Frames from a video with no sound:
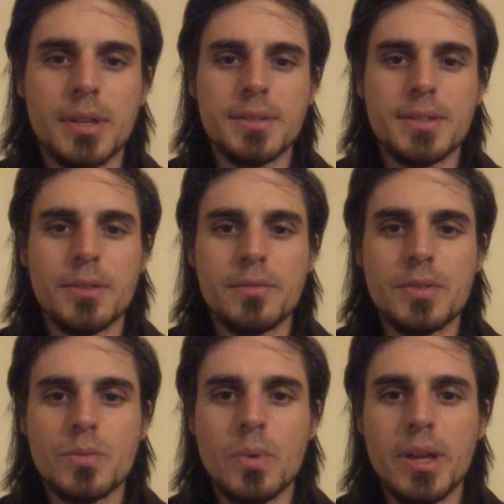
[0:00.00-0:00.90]

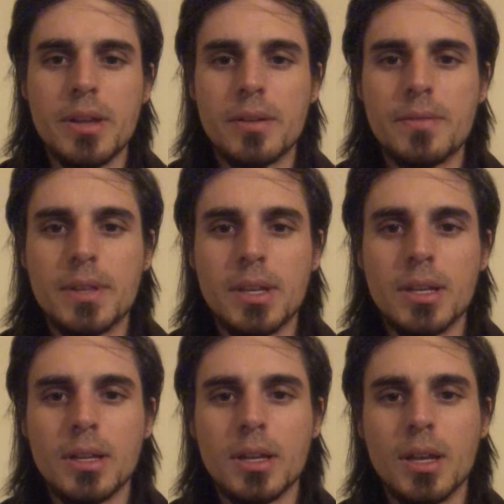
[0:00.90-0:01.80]
selfish way of thinking,